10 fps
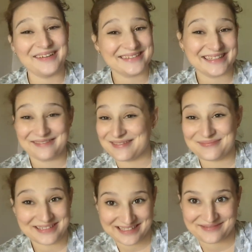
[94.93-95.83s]
I would love to
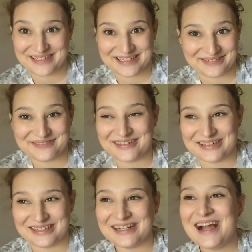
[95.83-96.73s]
put some in here for
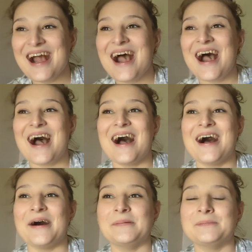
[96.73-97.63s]
her.
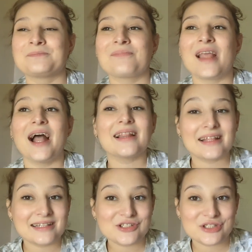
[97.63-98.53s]
Um, I
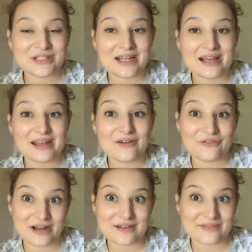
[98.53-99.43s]
like that she's not
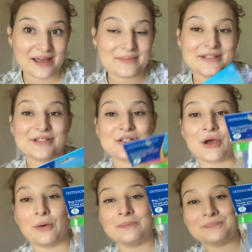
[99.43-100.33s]
afraid of them.
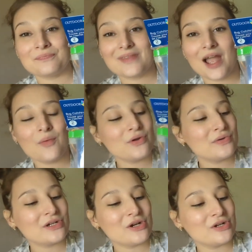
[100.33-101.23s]
So I want to
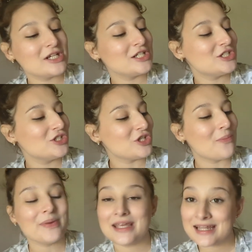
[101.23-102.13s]
encourage
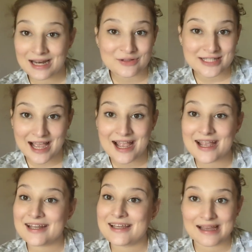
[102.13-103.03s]
being
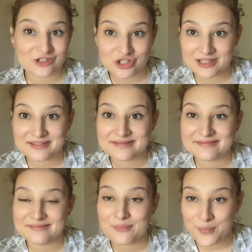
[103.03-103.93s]
outside, catching
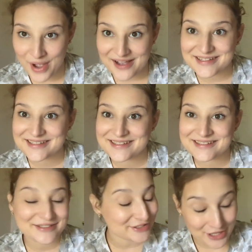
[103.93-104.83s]
bugs.
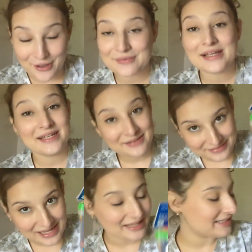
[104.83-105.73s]
So
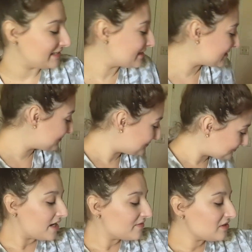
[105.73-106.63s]
Got this.
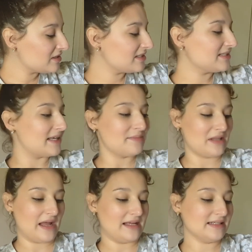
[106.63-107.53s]
Kind of along the same
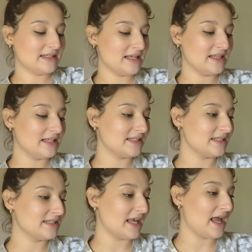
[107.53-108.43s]
lines, this
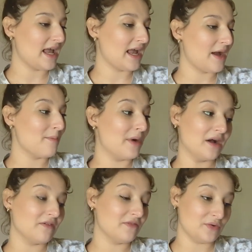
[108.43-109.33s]
is a
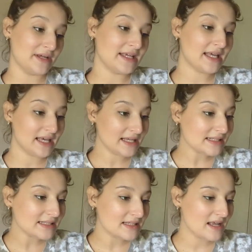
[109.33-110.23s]
bug viewing kit.